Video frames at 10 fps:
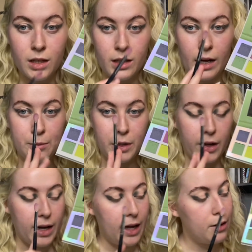I'm
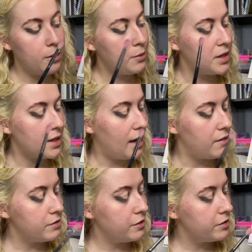going in with a
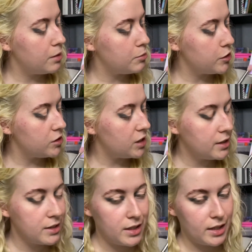fluffier brush
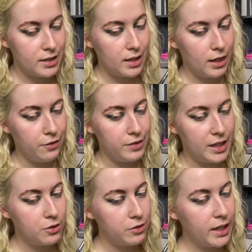into this lovely
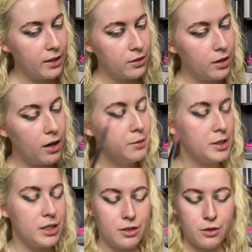green colour,
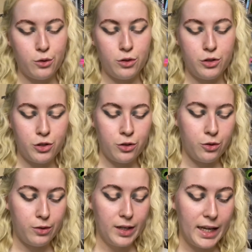which is called
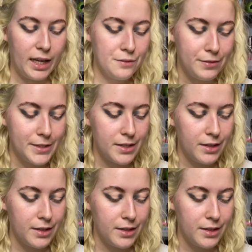Jungle Leaves.